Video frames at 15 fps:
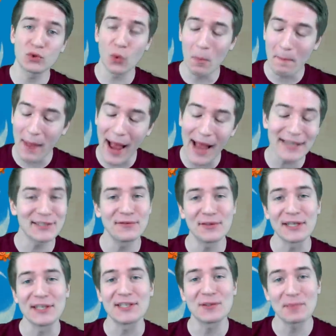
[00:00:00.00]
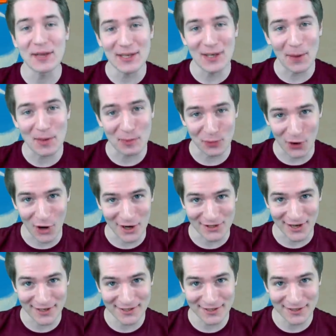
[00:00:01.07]
will massively speed up the
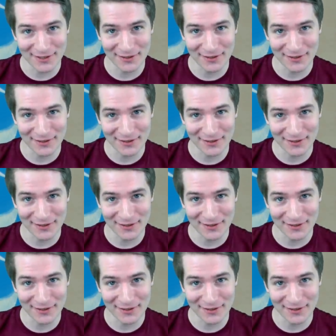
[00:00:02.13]
process.